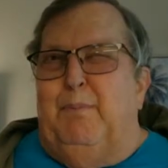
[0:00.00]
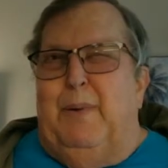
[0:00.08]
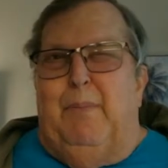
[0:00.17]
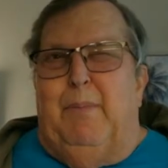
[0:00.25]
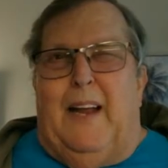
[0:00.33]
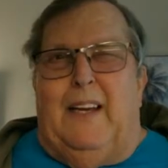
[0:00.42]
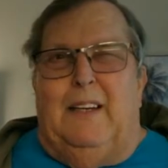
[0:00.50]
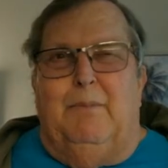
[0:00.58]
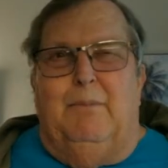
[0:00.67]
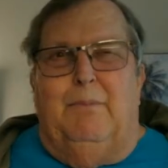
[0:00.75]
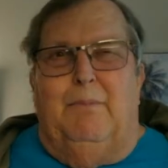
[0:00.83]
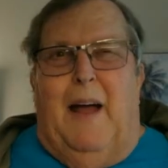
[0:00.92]
be back
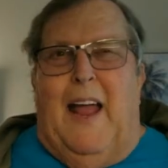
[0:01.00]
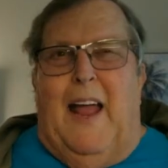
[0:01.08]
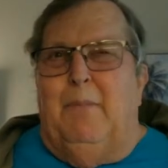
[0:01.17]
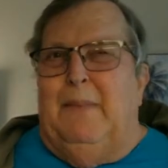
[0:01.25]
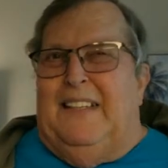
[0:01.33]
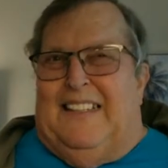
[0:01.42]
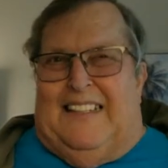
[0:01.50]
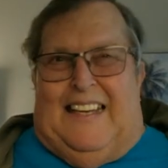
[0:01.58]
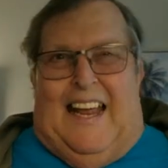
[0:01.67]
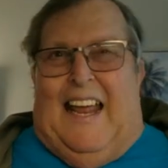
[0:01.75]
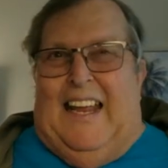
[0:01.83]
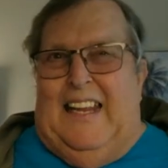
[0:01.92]
in Miami
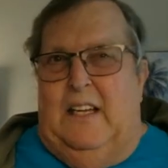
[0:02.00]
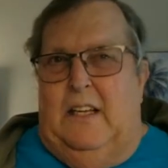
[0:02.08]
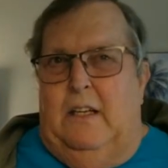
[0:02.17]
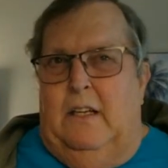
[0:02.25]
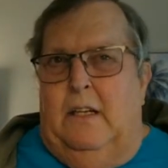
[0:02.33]
today.